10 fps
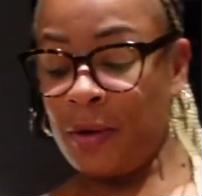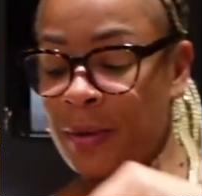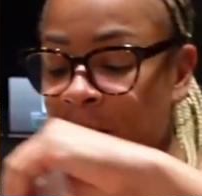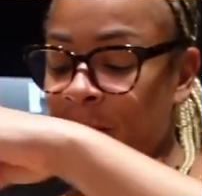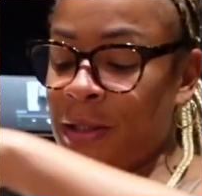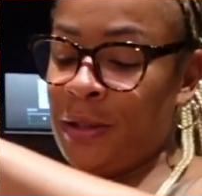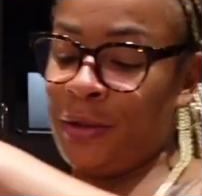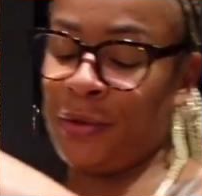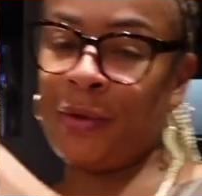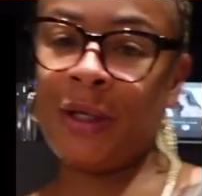going
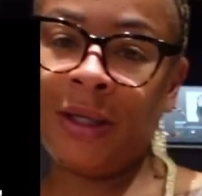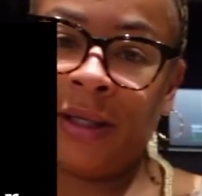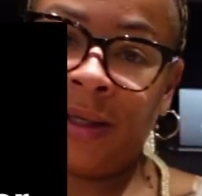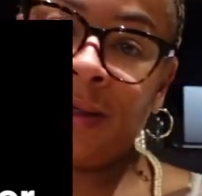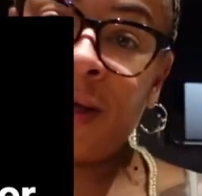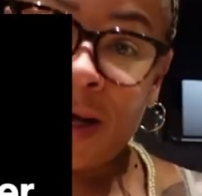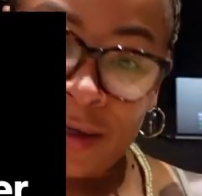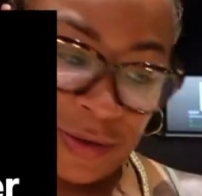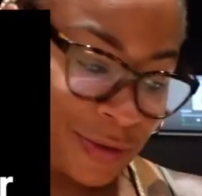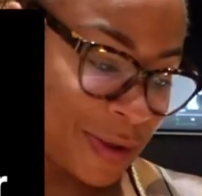to not
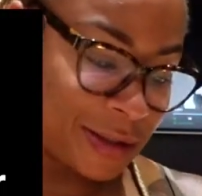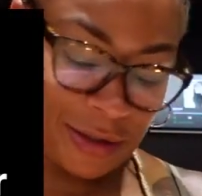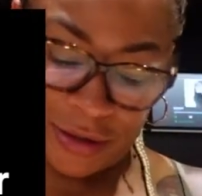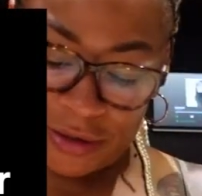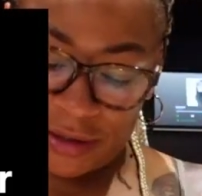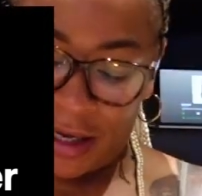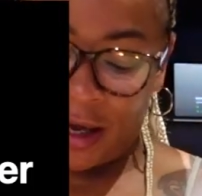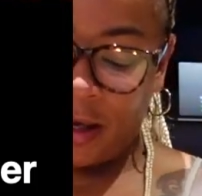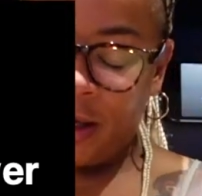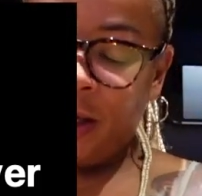use a rice cooker today.
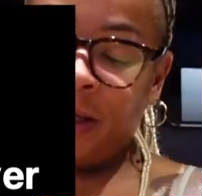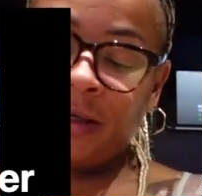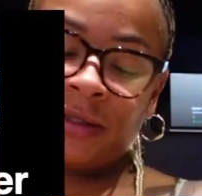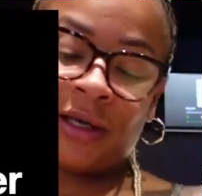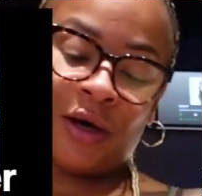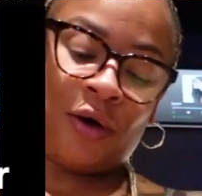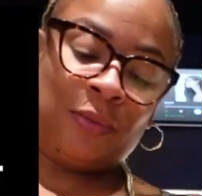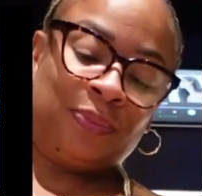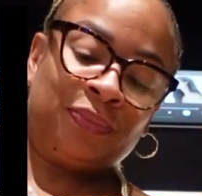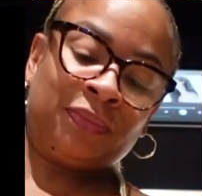
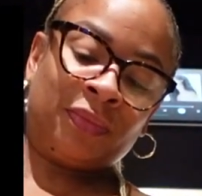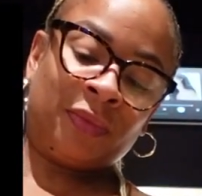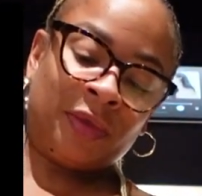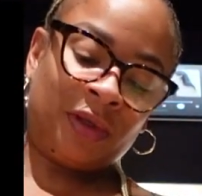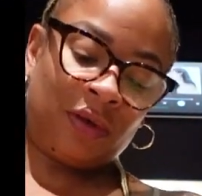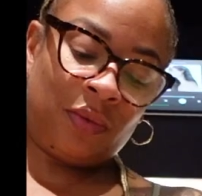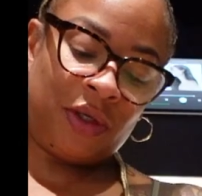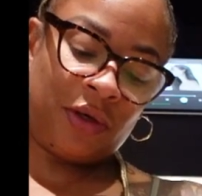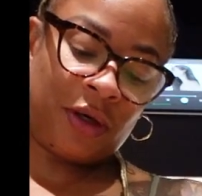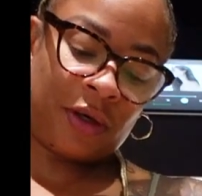So when
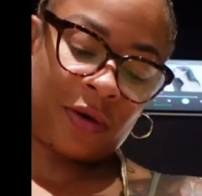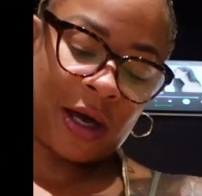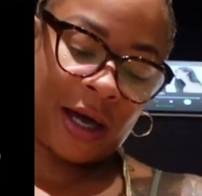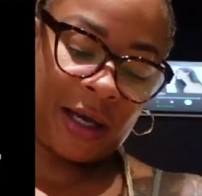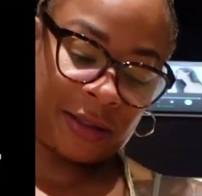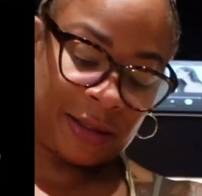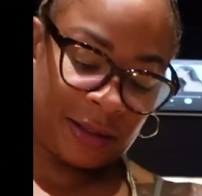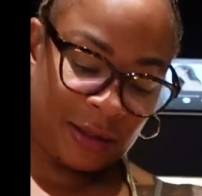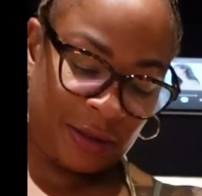you cook rice,